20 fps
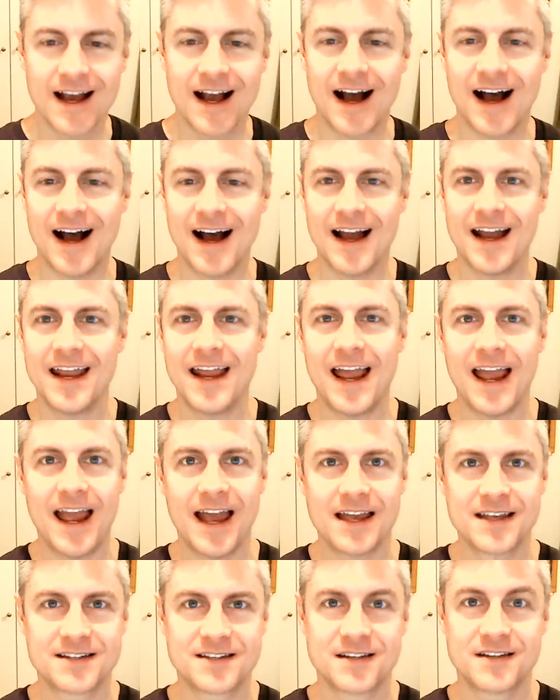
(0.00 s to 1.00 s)
I
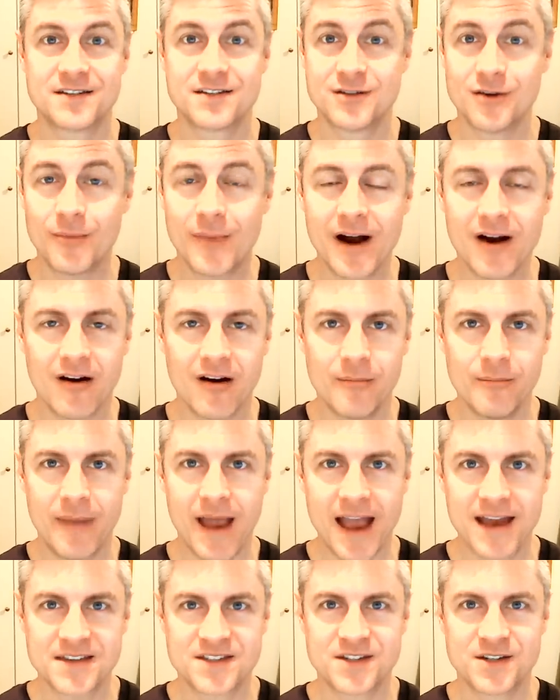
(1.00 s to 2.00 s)
asked Stonemaier
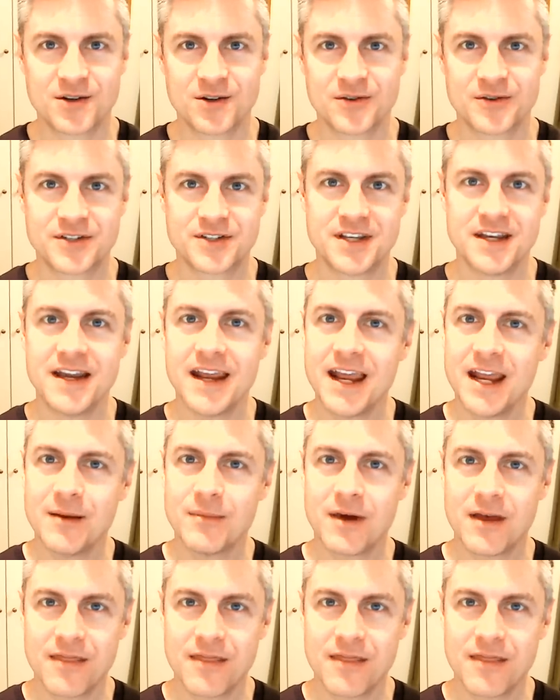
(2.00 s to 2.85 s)
ambassadors to name